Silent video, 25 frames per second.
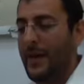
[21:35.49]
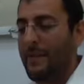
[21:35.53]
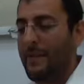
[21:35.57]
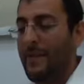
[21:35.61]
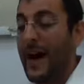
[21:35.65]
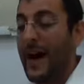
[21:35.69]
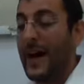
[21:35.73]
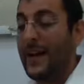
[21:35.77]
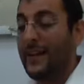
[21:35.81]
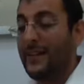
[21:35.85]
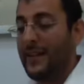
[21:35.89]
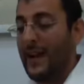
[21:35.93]

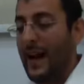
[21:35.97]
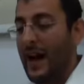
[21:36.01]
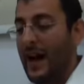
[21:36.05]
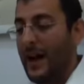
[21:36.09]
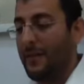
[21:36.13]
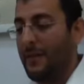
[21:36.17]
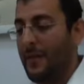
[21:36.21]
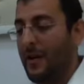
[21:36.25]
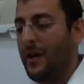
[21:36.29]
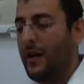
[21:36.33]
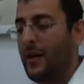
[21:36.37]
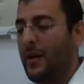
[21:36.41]
My
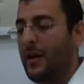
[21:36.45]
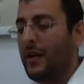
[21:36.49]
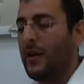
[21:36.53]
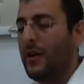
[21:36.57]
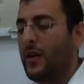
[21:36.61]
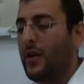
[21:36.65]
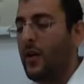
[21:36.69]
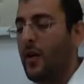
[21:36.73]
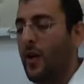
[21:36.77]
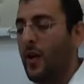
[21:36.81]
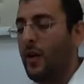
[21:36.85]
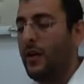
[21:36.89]
timer
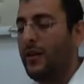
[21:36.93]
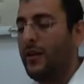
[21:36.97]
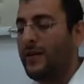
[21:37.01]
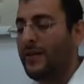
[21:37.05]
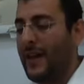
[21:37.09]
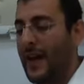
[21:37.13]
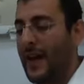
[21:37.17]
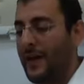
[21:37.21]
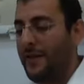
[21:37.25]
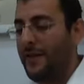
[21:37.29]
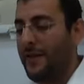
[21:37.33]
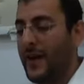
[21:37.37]

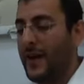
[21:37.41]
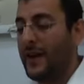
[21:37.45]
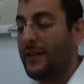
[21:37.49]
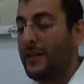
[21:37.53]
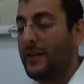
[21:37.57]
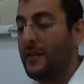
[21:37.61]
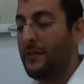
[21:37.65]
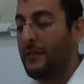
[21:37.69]
called tefach